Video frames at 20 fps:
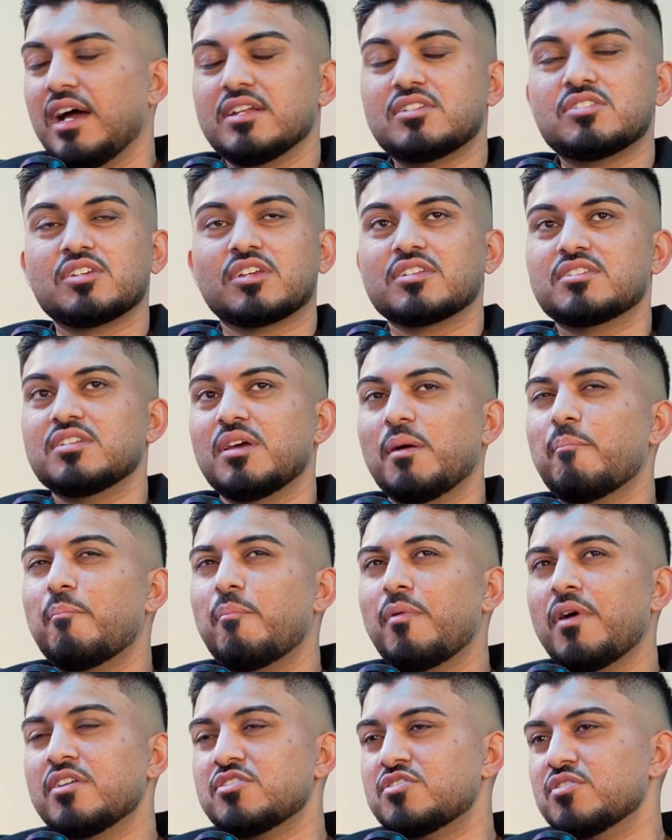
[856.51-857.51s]
Took it to a
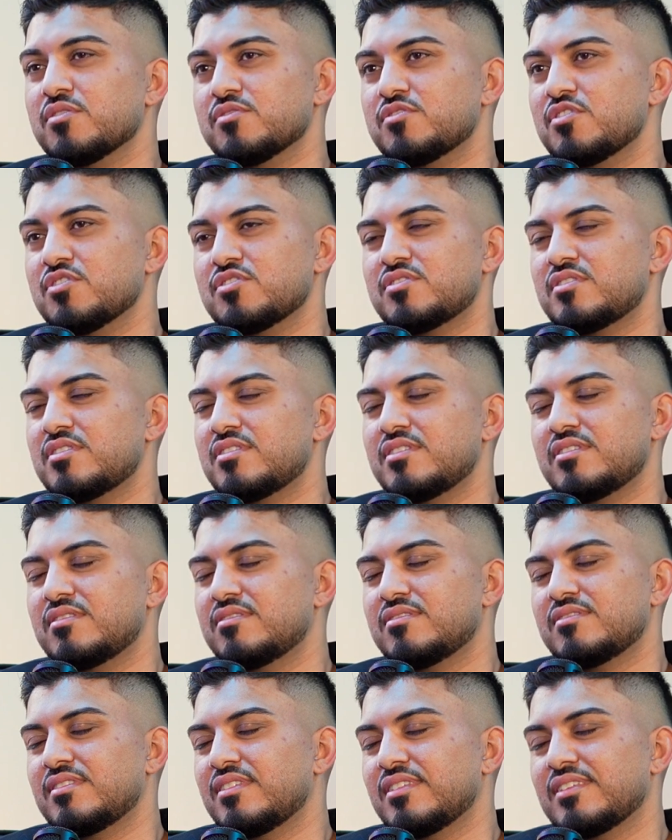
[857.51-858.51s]
bunch of just.
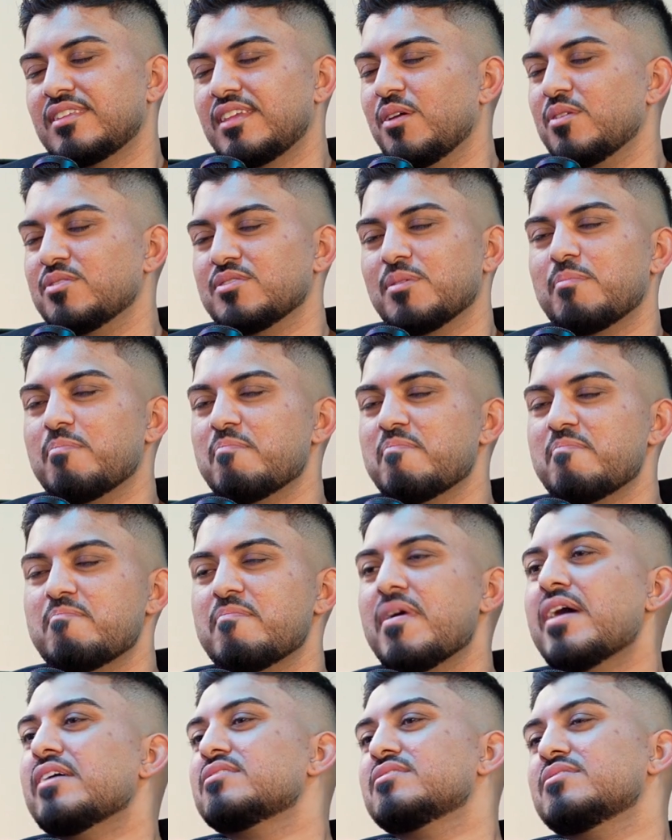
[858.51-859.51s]
It was a
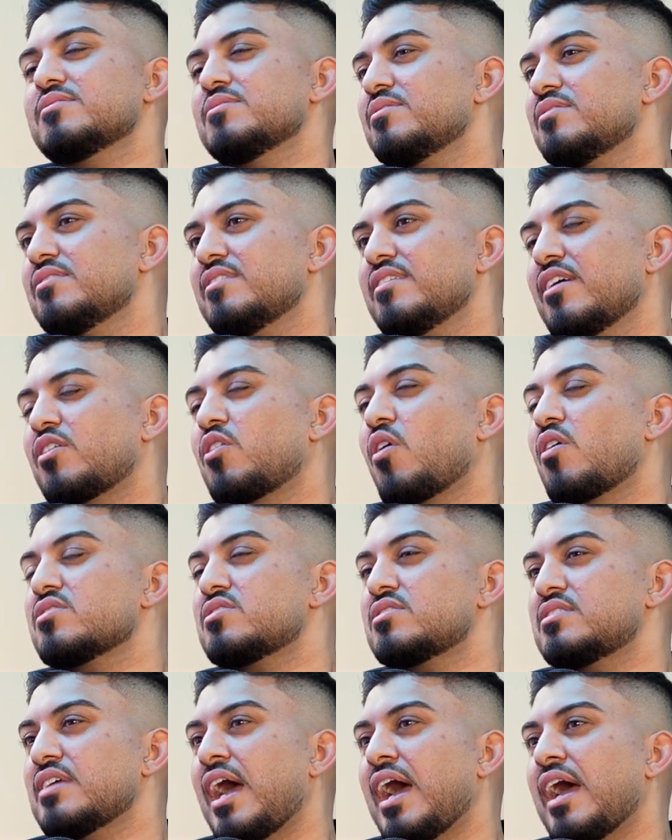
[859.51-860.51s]
mess, dude. The car
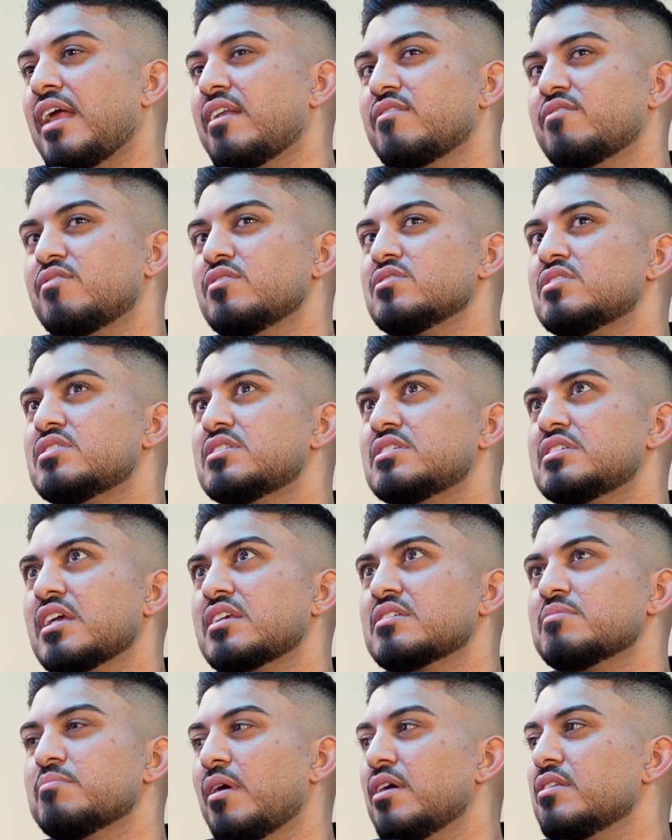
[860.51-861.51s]
sat for
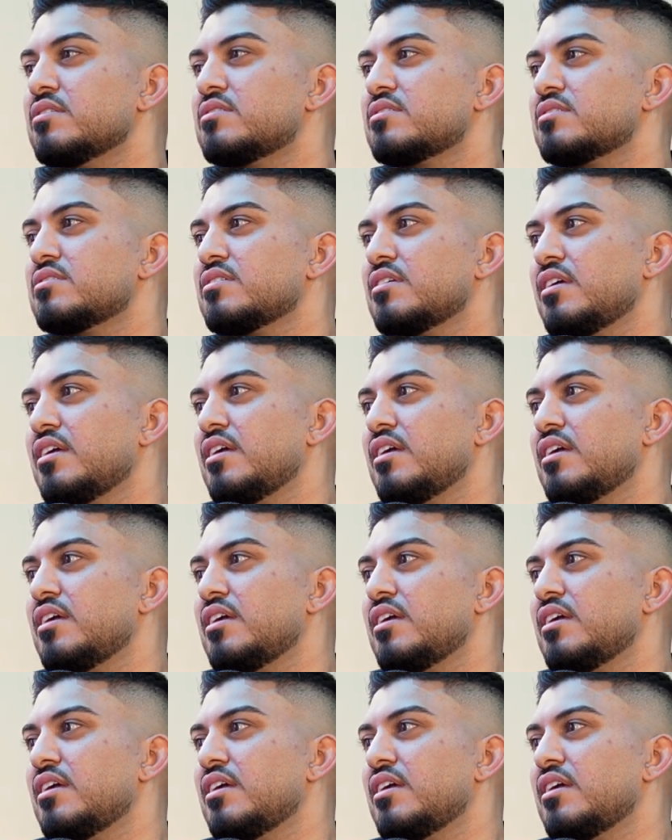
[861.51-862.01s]
6 months.